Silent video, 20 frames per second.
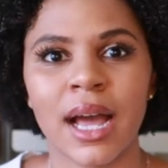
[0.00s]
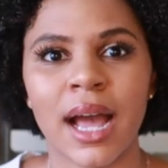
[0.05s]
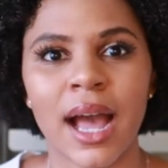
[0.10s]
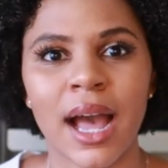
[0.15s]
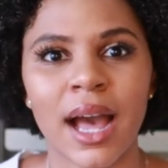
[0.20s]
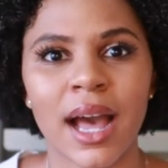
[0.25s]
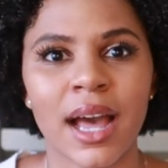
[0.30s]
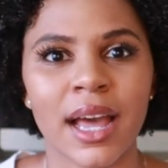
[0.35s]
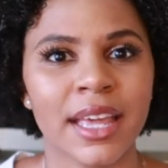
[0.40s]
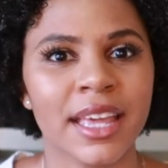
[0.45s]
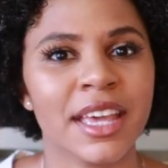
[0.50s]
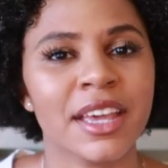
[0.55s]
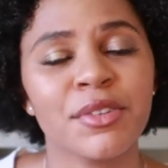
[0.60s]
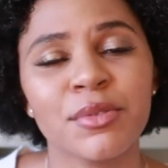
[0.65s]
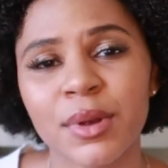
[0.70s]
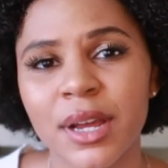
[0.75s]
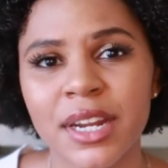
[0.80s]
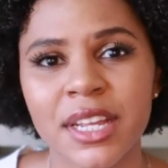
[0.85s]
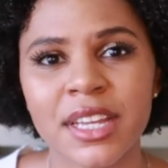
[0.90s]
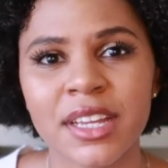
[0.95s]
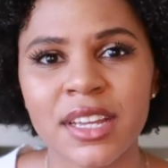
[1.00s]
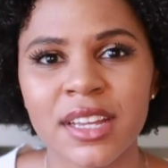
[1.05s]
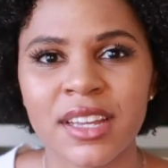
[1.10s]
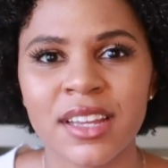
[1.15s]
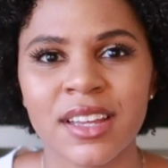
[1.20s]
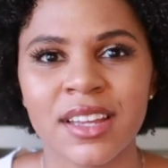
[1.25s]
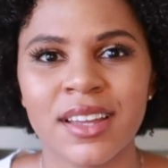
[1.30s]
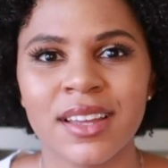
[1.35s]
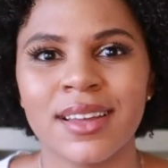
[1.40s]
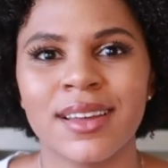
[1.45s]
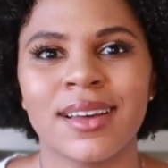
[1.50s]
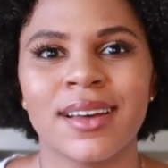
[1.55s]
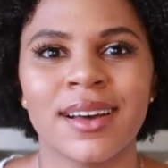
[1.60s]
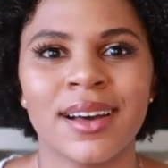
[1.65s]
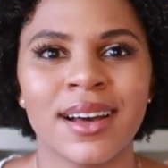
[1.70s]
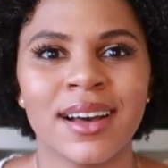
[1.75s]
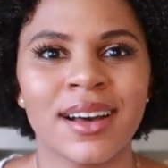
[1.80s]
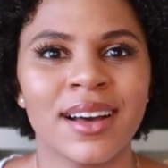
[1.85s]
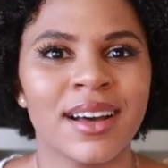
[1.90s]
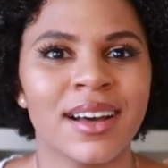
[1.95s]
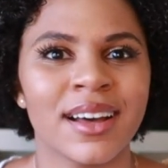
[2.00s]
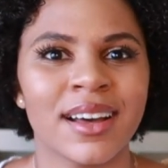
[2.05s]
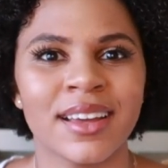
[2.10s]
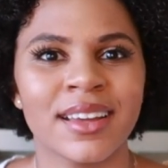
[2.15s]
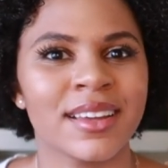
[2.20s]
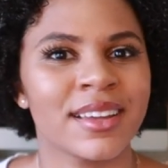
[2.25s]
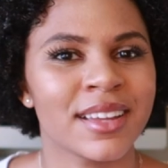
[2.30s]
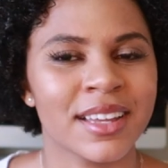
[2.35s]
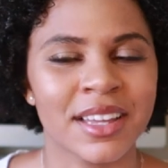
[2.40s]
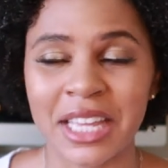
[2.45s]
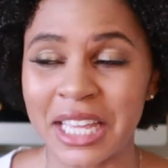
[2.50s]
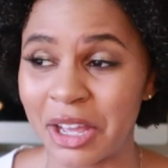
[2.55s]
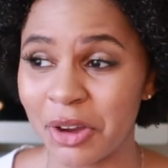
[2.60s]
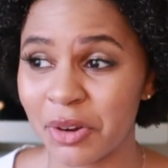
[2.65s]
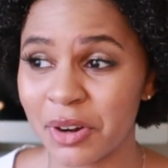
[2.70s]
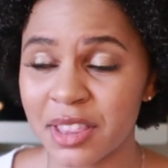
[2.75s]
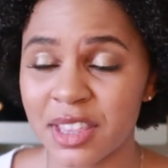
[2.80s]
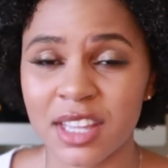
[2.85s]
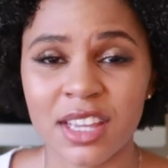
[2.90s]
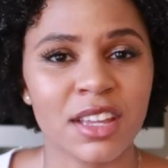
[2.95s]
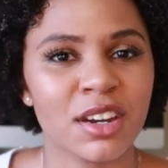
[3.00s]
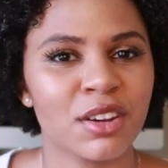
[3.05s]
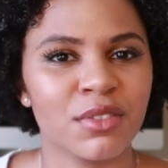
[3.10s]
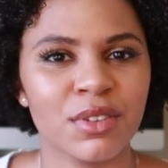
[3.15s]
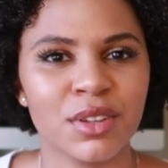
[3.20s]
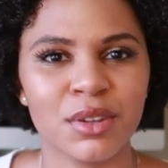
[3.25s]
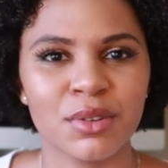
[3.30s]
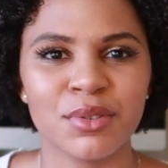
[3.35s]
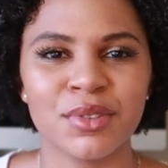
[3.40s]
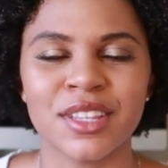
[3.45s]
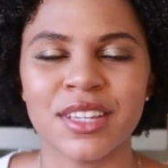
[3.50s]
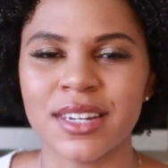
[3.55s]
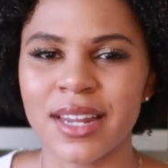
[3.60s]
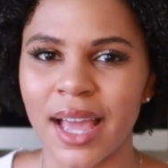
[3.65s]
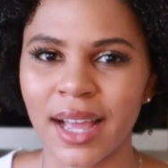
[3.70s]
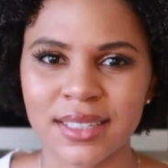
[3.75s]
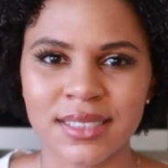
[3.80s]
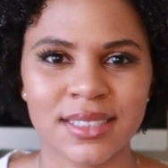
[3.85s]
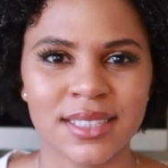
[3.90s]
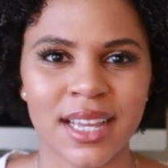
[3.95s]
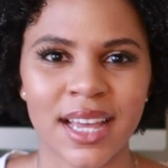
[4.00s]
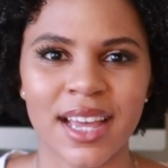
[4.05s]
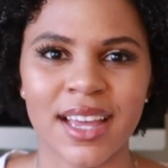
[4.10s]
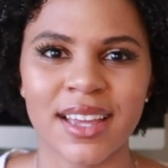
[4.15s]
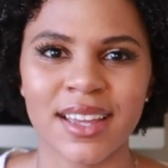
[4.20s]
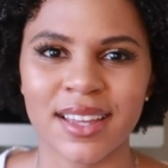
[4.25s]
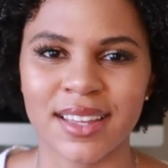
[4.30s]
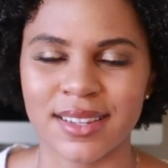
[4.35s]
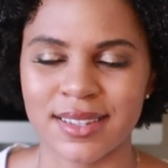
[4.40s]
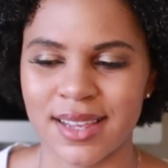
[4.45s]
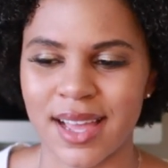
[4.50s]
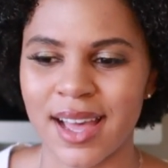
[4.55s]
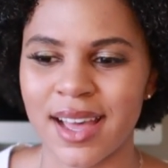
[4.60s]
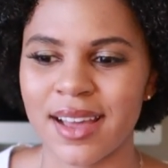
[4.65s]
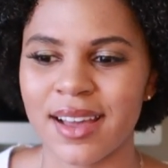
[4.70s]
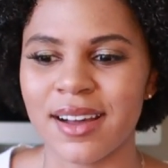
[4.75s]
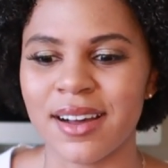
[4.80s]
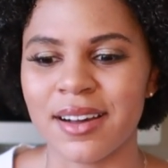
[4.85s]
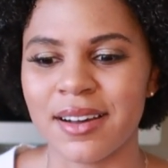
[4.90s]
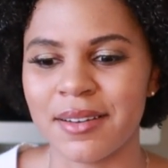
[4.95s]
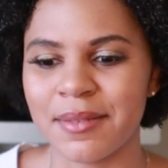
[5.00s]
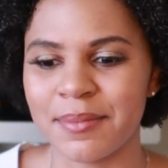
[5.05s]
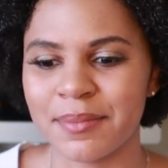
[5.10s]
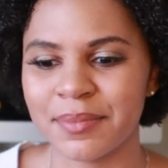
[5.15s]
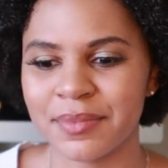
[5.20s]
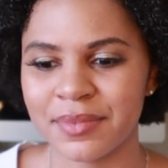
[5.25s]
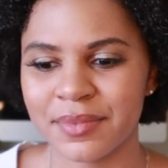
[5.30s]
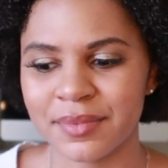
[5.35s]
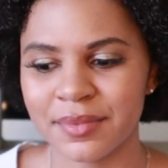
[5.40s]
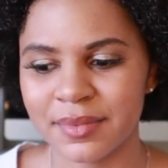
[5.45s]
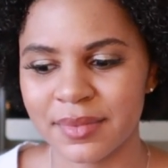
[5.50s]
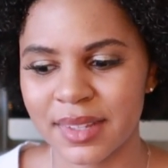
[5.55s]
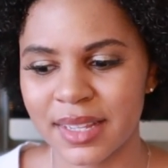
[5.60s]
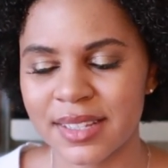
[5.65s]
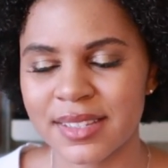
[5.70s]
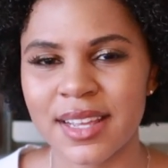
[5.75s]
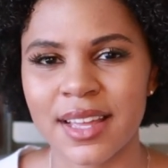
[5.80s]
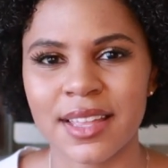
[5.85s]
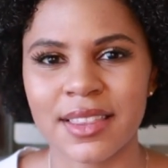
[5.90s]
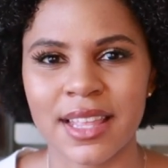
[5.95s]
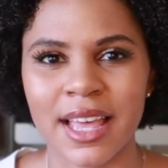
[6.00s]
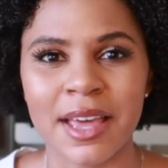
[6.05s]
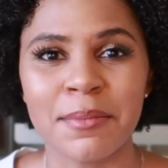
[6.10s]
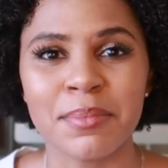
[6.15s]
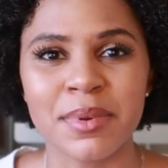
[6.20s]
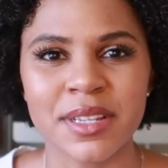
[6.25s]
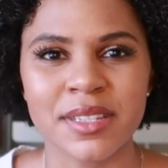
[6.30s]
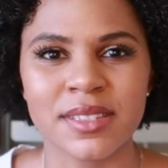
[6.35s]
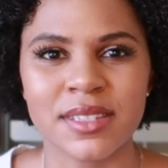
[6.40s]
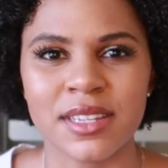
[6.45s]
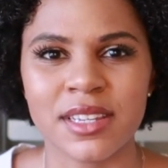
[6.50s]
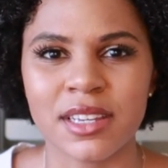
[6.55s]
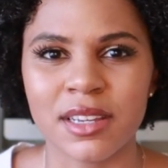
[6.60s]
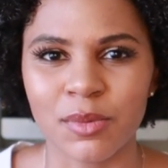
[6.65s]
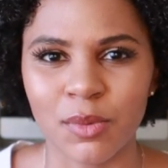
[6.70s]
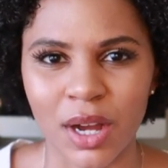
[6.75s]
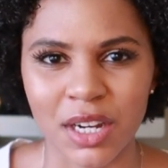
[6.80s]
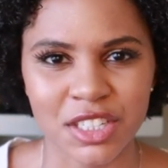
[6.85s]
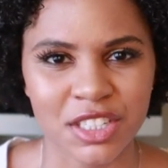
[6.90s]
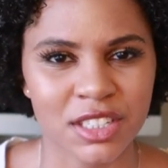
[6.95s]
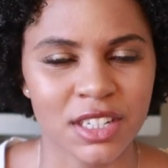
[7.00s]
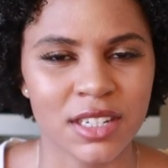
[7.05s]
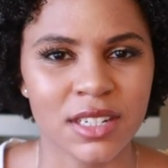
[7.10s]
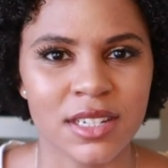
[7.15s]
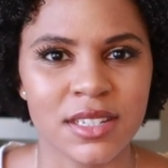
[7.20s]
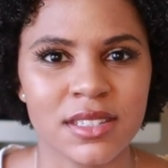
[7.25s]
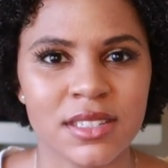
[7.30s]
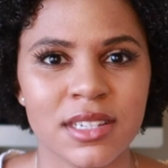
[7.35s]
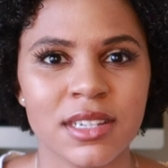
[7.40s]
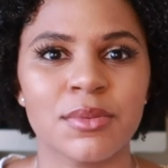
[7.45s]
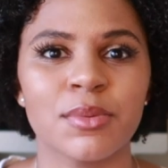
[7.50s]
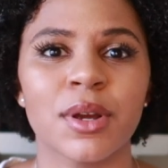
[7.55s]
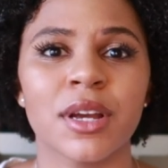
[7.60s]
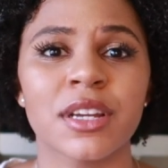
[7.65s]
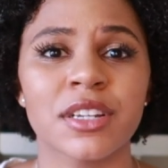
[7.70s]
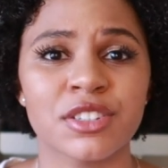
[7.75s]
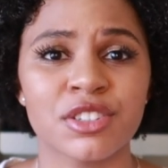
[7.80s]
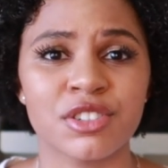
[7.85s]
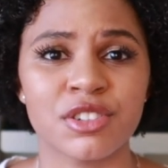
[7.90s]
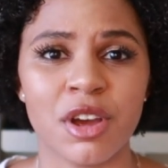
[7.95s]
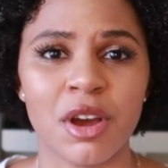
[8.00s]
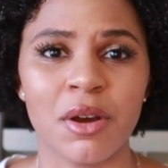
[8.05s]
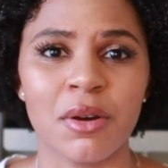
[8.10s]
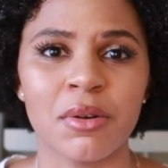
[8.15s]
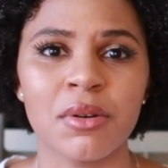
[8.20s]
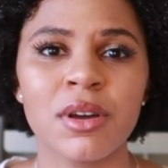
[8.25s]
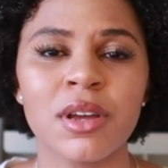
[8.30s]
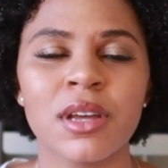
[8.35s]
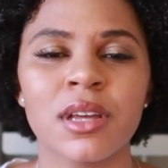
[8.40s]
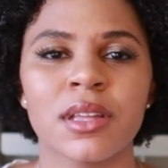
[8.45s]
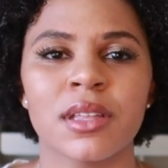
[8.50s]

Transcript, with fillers: I get ready, I go to the interview the next day. It's at, um, it's at N B C in Washington, D C, where his show